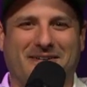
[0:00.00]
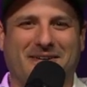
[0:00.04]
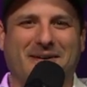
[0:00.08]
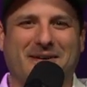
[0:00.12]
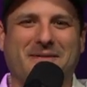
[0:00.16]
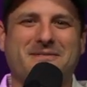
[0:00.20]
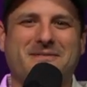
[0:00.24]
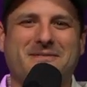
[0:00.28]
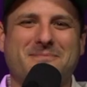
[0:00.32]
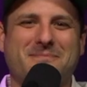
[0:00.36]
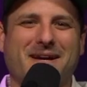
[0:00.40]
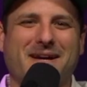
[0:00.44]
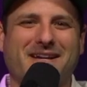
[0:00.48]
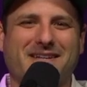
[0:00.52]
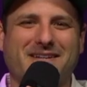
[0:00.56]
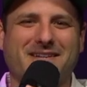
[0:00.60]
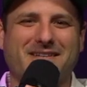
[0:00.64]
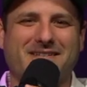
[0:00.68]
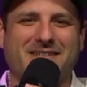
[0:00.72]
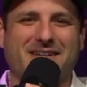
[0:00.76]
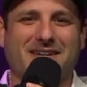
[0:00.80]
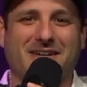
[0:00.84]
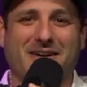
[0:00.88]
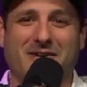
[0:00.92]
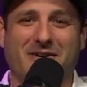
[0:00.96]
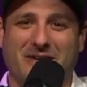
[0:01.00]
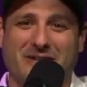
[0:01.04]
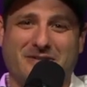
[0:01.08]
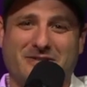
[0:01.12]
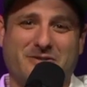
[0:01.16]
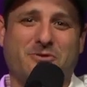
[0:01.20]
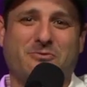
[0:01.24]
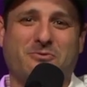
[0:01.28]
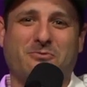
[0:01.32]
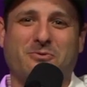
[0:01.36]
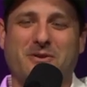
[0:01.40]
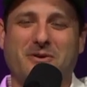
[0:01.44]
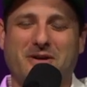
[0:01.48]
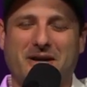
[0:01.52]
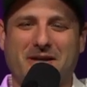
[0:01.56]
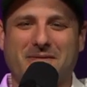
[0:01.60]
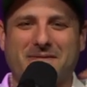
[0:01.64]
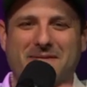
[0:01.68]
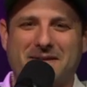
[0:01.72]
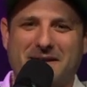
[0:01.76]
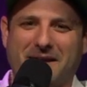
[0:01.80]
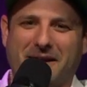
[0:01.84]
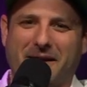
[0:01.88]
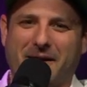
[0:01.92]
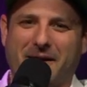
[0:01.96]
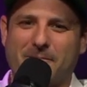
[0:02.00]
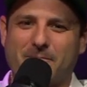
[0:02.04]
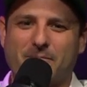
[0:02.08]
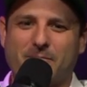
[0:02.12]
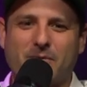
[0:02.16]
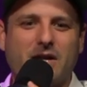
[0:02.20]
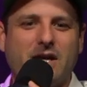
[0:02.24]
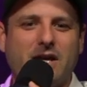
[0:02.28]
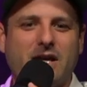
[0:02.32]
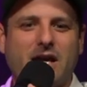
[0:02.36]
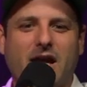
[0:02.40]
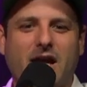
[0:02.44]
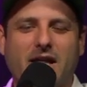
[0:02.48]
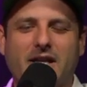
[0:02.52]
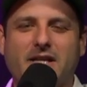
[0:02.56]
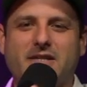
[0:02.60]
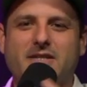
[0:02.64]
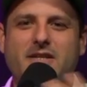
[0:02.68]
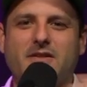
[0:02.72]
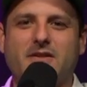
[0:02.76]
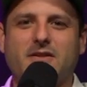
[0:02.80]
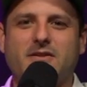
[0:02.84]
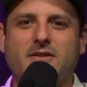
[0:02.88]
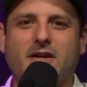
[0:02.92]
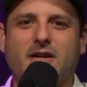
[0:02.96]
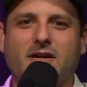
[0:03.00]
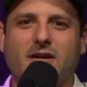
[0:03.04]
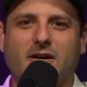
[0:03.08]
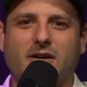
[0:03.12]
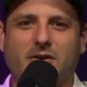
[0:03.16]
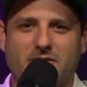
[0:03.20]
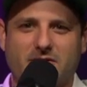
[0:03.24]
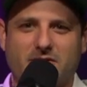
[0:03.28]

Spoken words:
comes back to the dugout, gets thrown out of the game, and he's in the dugout.